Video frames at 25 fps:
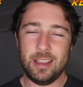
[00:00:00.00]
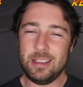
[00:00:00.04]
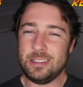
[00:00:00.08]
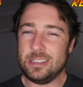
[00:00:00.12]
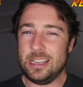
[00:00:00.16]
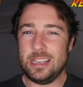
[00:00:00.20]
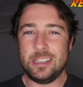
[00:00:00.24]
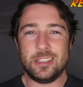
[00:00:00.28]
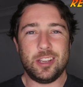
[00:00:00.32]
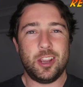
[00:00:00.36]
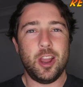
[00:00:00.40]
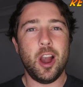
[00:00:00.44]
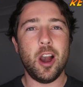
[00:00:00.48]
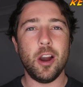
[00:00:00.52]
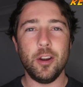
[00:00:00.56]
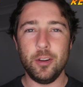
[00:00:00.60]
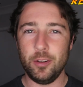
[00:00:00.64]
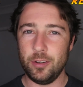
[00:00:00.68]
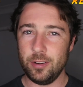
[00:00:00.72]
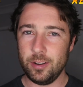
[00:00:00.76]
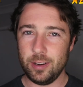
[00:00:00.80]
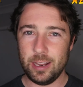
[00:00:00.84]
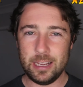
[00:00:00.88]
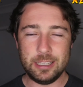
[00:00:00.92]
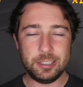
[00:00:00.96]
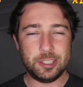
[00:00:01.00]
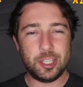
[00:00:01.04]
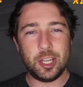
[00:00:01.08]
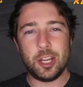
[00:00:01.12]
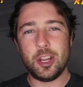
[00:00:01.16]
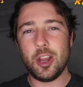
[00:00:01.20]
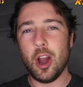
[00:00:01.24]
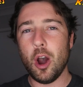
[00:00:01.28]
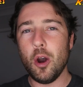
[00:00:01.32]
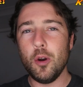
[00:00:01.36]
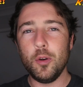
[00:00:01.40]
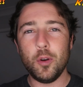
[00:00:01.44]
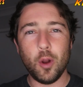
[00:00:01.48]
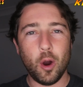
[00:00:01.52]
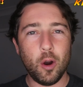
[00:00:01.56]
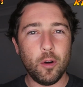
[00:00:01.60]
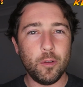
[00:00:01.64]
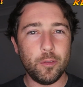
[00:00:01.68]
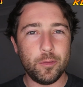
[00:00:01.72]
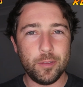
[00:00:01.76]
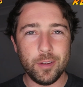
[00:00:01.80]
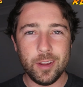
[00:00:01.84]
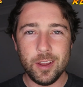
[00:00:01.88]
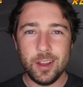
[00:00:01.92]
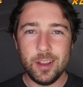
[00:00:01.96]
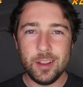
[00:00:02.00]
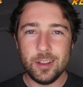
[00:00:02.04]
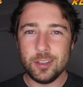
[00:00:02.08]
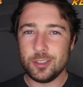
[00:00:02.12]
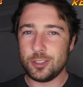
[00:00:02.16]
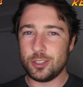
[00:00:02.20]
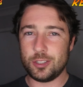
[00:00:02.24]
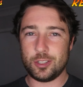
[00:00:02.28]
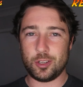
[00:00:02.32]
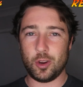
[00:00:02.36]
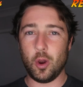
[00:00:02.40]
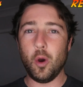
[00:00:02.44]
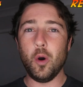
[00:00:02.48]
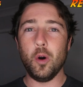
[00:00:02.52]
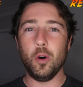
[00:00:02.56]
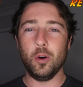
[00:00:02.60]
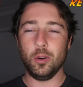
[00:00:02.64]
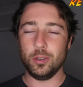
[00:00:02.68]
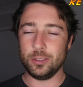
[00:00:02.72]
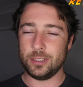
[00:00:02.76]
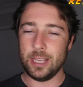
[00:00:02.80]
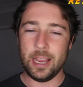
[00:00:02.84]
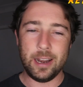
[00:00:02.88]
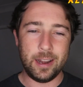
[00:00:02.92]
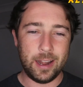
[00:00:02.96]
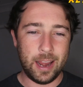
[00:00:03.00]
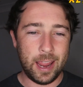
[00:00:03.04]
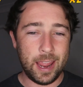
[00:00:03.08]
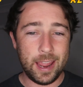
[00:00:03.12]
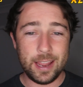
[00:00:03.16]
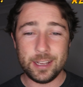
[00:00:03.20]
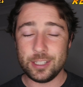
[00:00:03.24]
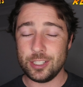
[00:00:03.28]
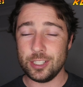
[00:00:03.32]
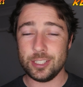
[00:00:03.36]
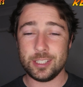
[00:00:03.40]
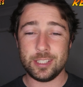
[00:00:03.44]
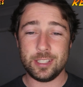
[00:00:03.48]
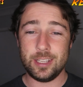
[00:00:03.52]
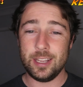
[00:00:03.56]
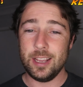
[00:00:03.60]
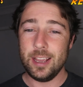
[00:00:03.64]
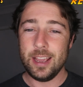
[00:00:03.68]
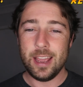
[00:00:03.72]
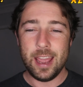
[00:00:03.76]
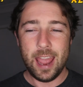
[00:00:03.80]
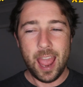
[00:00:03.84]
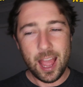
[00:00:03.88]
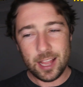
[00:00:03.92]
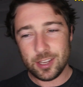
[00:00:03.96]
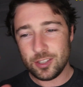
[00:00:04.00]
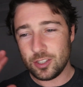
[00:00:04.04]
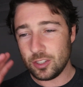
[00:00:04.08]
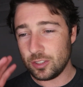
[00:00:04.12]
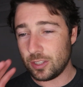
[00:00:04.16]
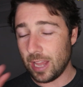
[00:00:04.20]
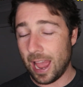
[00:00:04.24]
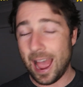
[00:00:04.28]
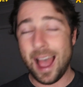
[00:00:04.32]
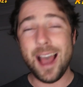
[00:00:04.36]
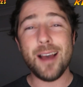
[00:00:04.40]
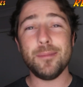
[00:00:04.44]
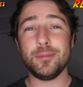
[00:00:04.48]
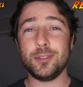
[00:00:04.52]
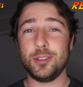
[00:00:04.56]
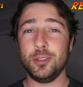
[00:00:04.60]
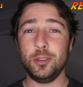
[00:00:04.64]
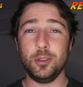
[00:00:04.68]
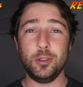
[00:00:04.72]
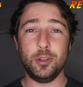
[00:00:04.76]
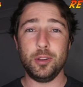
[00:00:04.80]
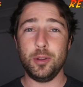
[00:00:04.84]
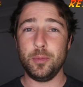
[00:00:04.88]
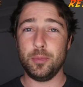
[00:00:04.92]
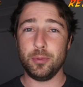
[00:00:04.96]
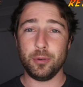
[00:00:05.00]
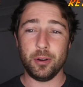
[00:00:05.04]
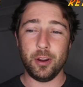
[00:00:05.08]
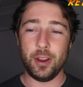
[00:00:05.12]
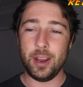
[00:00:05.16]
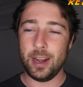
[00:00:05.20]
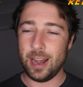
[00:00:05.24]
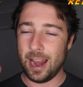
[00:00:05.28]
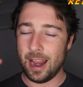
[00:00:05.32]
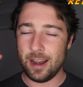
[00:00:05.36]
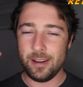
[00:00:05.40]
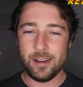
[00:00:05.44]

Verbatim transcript: He's, he's a GOAT. He's the GOAT of scores. And he just, it's just absolutely brilliant.